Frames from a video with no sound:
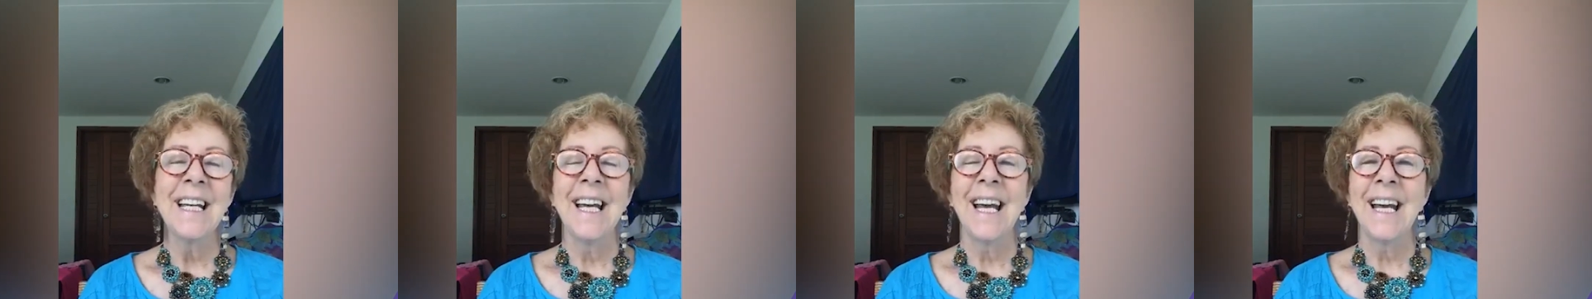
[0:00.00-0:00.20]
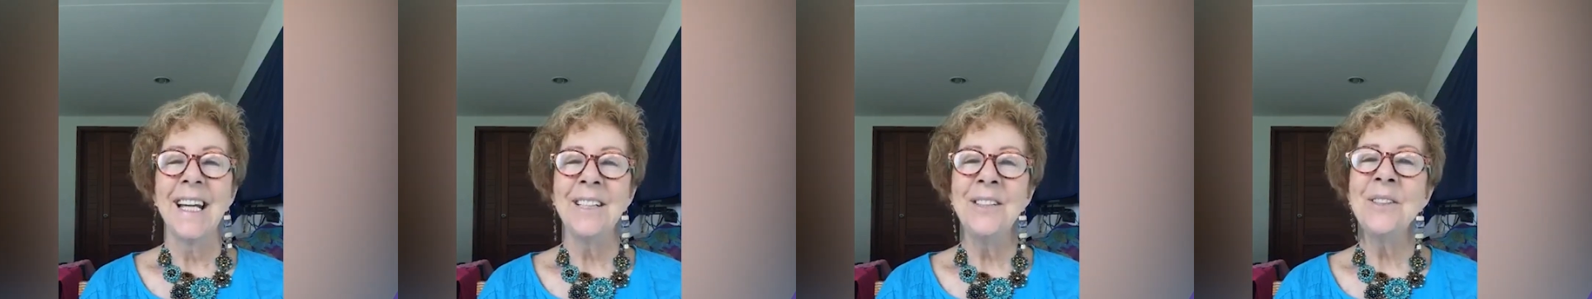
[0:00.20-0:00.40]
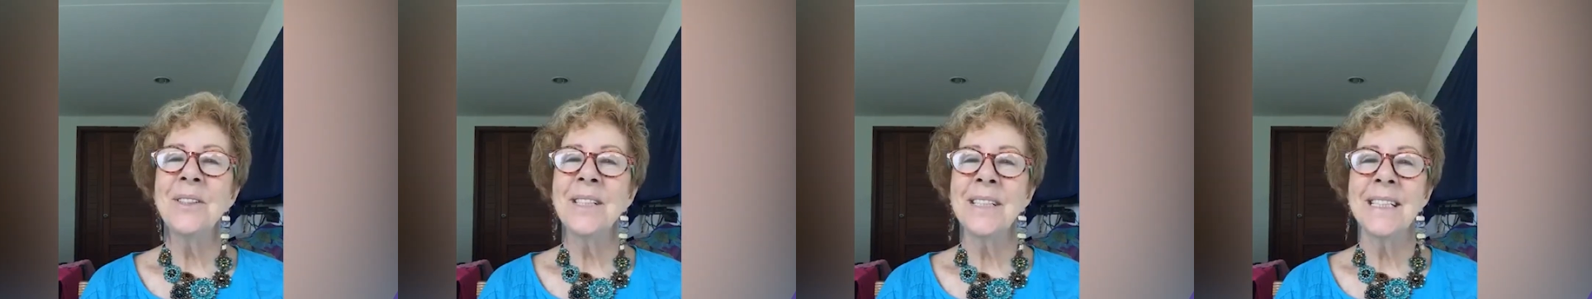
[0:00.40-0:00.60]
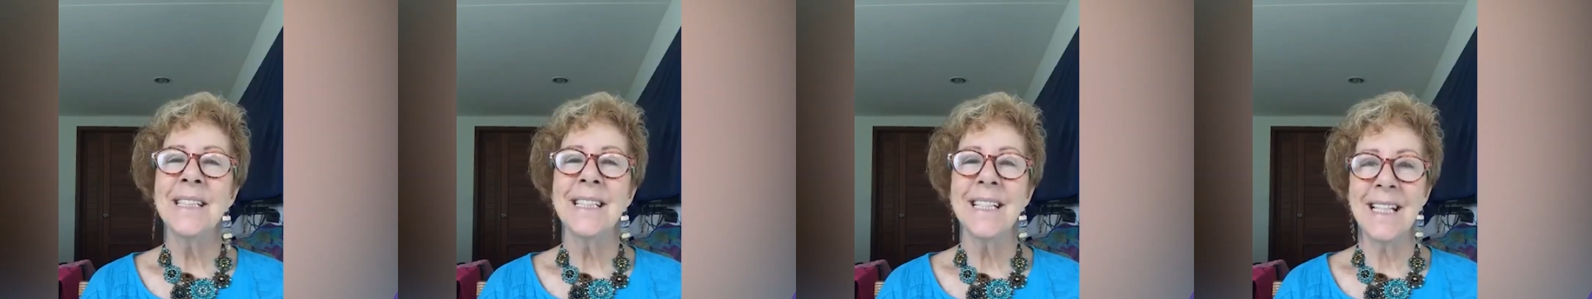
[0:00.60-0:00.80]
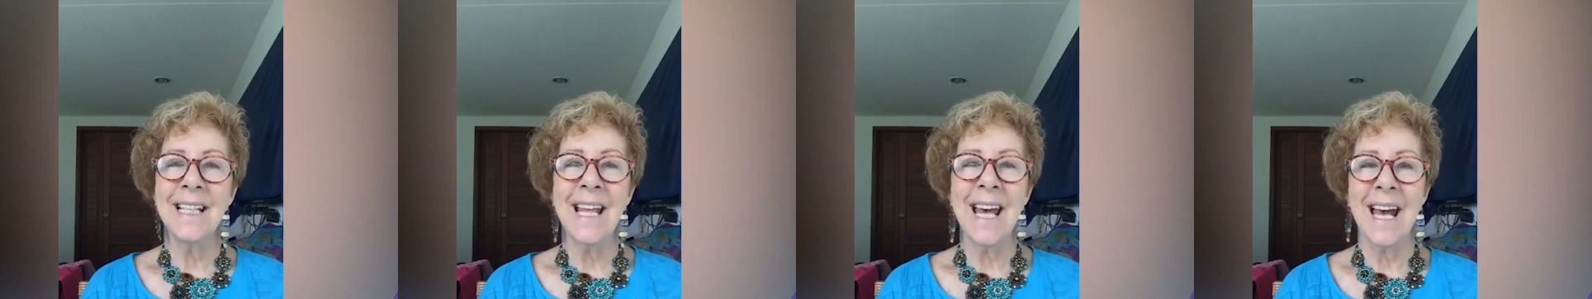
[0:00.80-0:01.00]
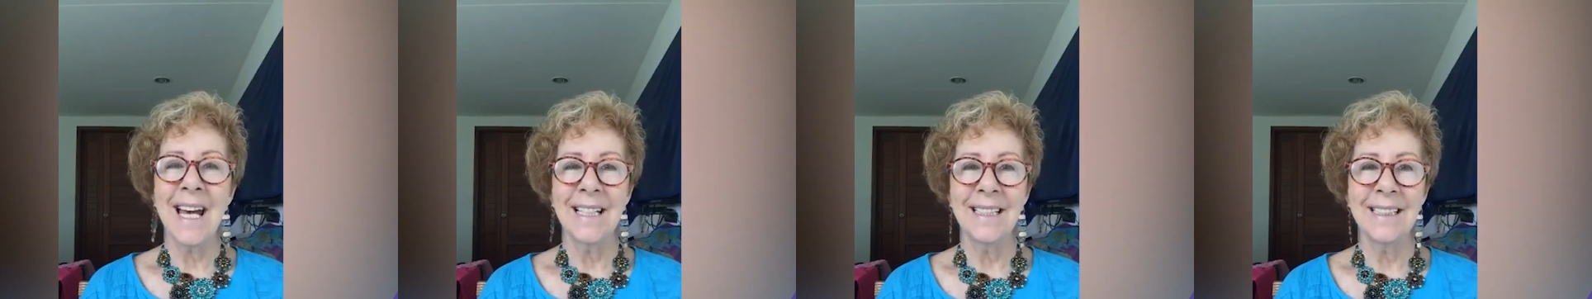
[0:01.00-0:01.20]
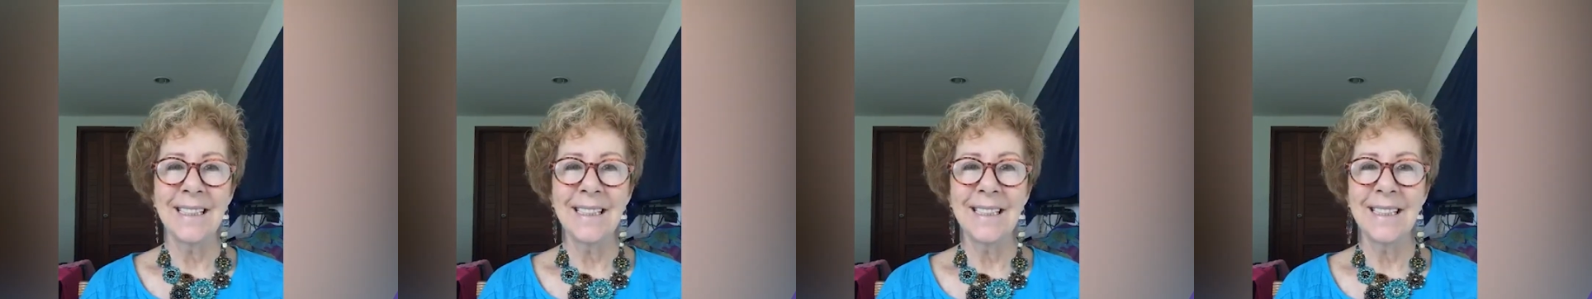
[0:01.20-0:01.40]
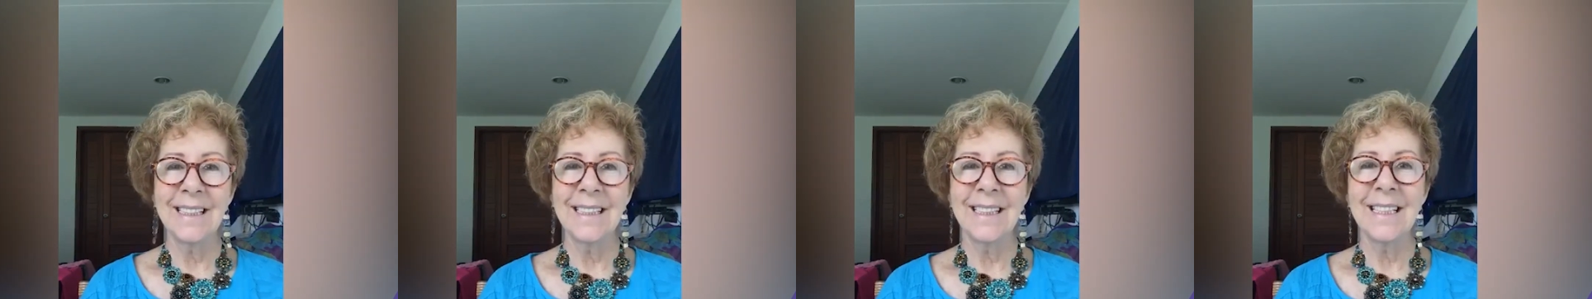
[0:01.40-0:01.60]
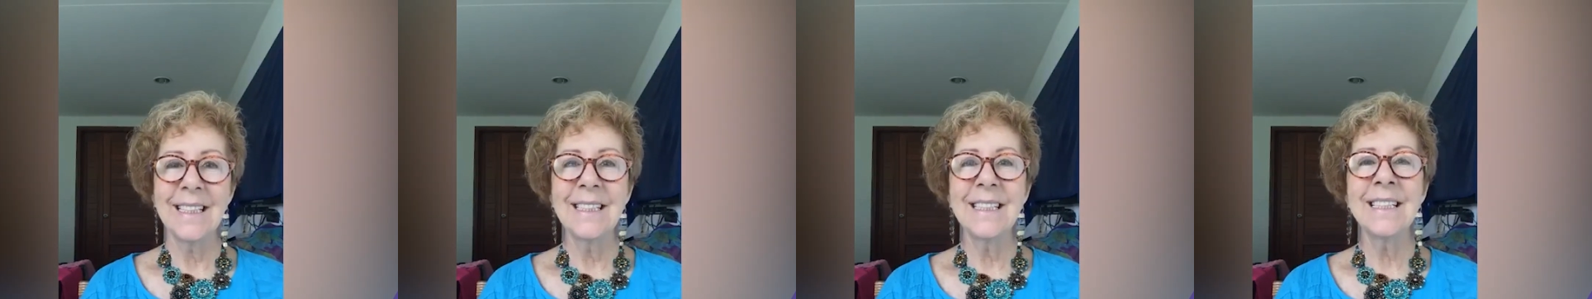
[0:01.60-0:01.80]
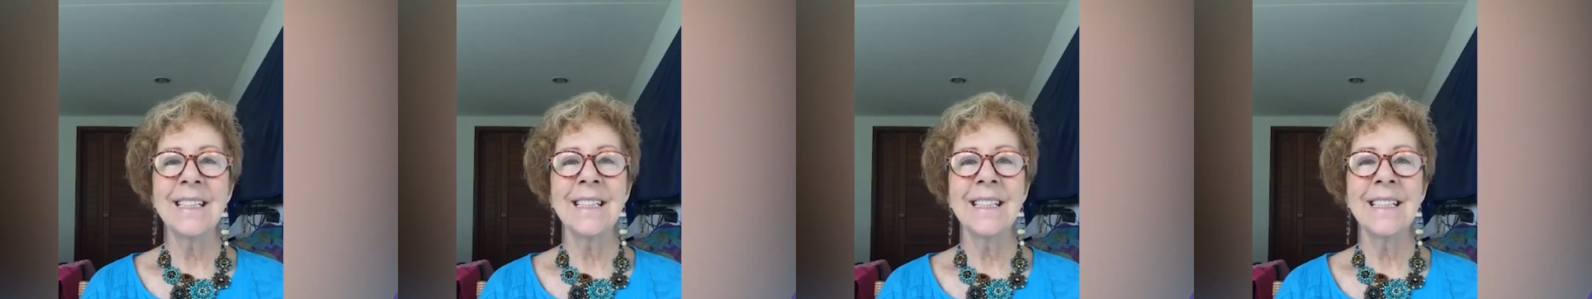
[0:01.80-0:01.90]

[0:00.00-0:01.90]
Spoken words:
and you can see that it's